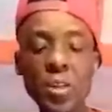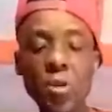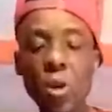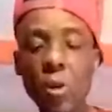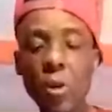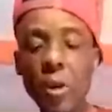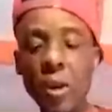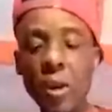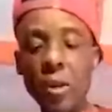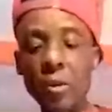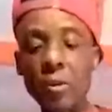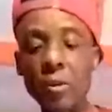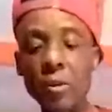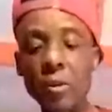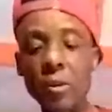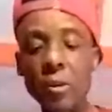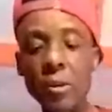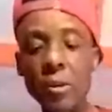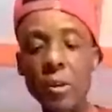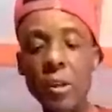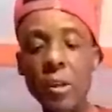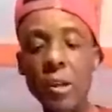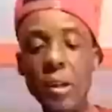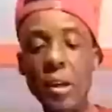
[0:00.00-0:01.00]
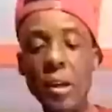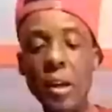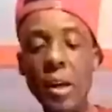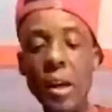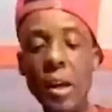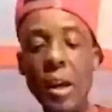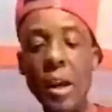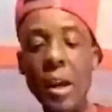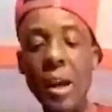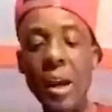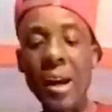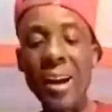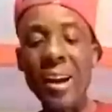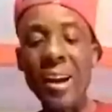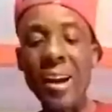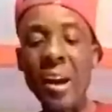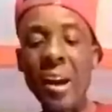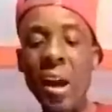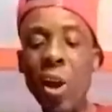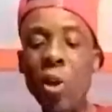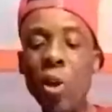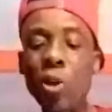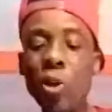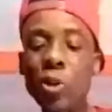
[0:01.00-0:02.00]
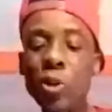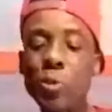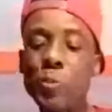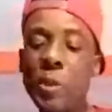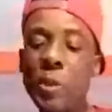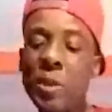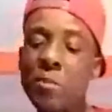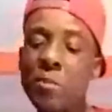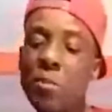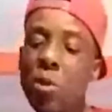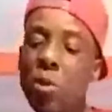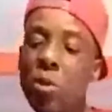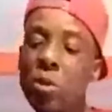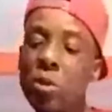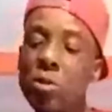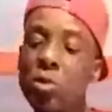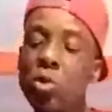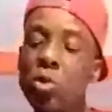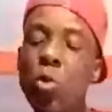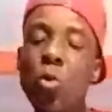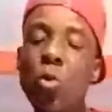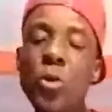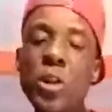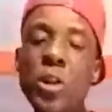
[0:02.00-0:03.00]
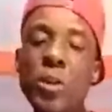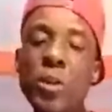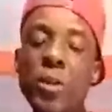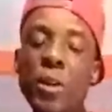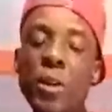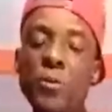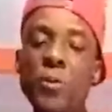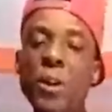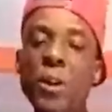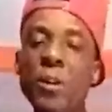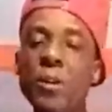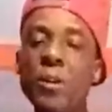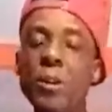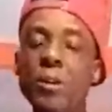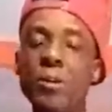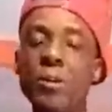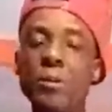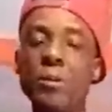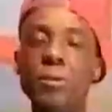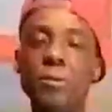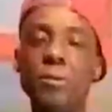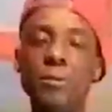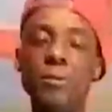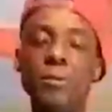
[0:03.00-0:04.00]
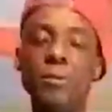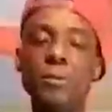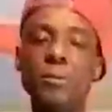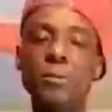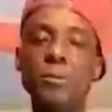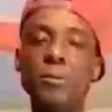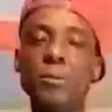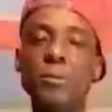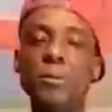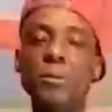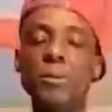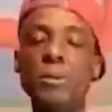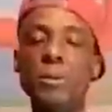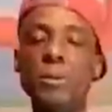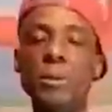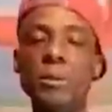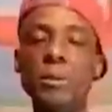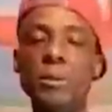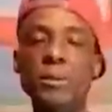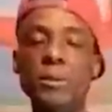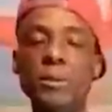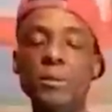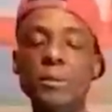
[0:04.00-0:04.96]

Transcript: Classic go away and go spend about two years foreign. Mm-hmm.